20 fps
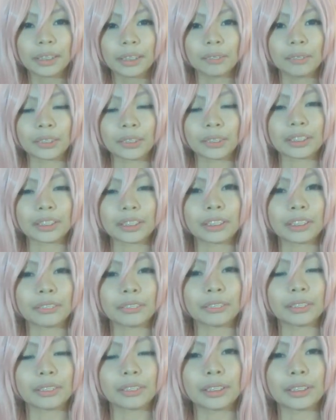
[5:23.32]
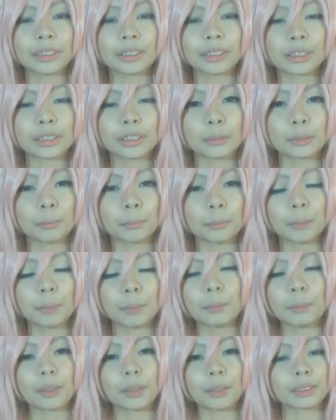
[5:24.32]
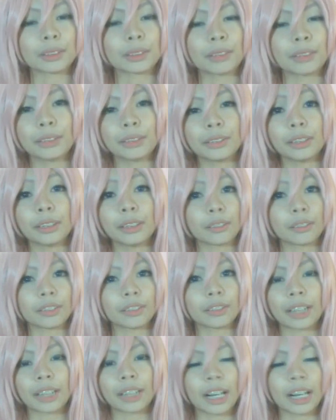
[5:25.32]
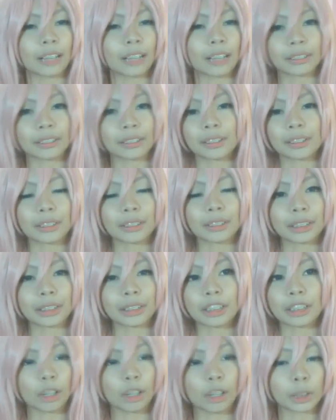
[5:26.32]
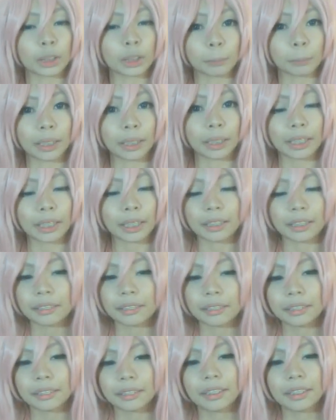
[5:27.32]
because it's maybe because I really love the character that they're cosplaying,